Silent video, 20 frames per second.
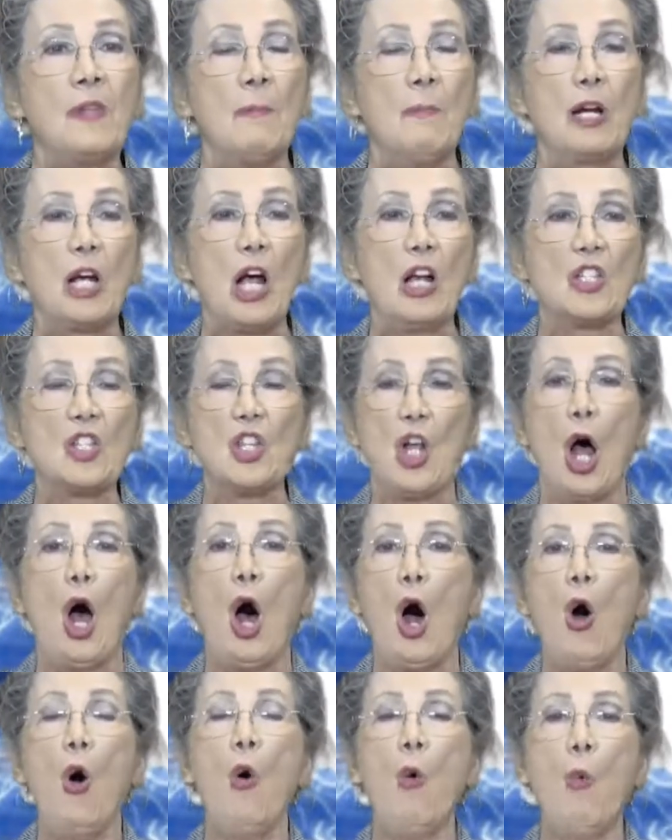Because the
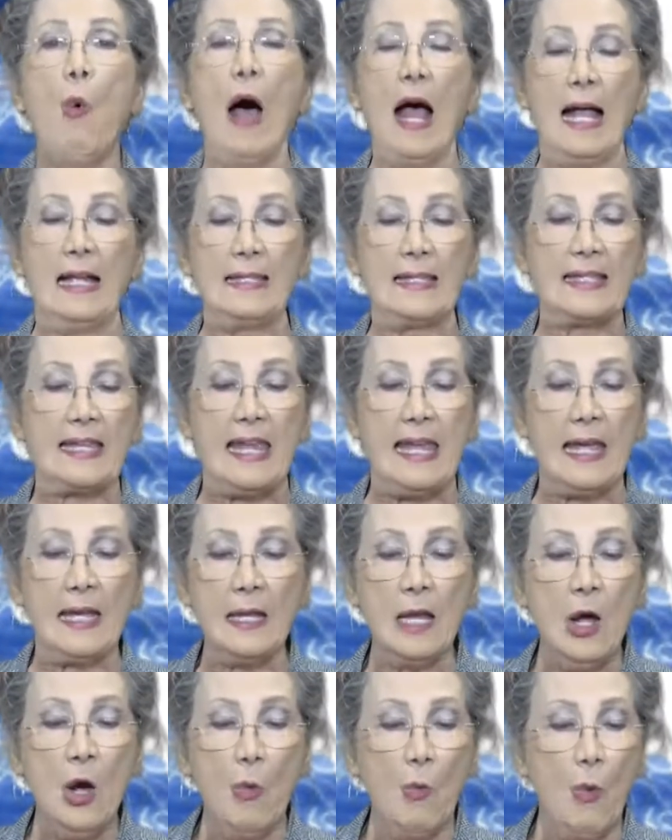old
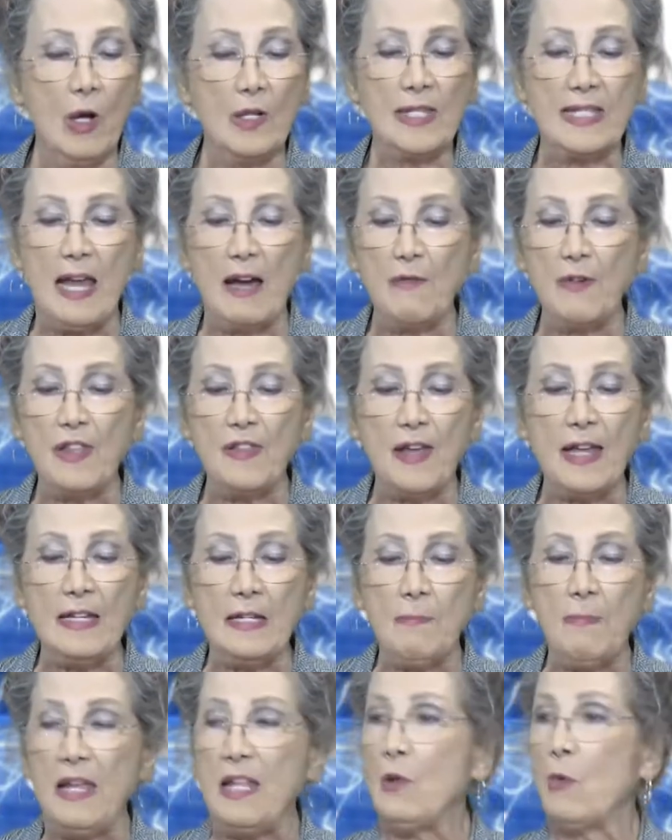wineskin wants everything
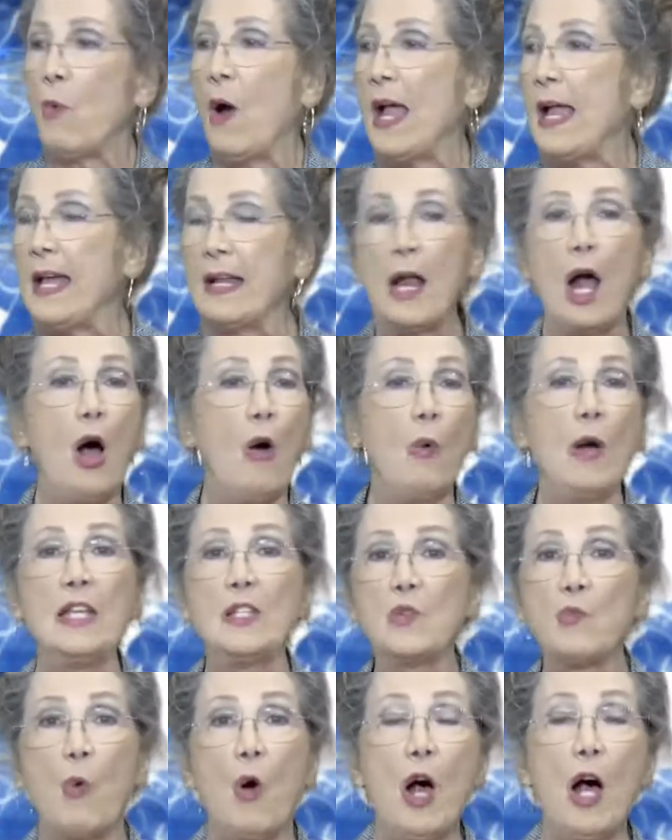to be the way it
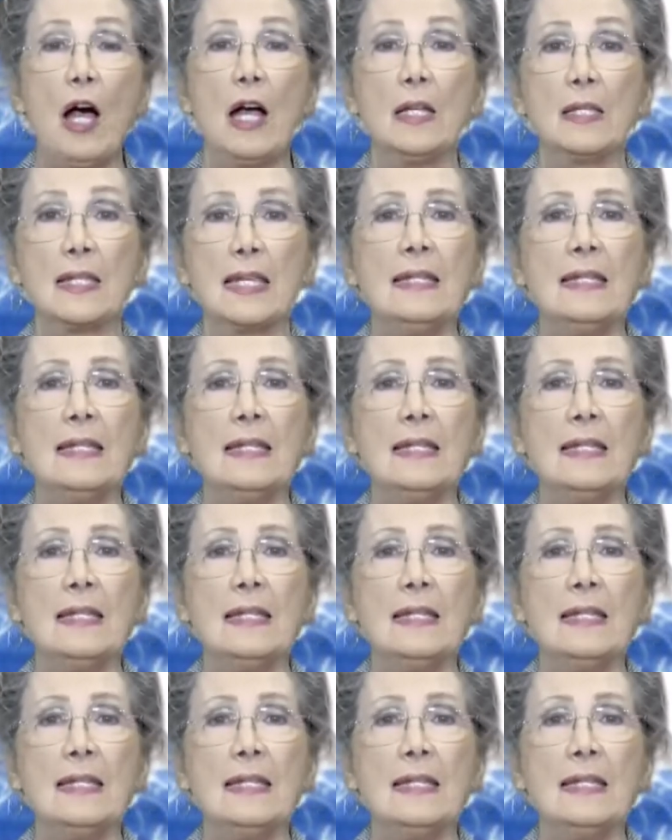always was.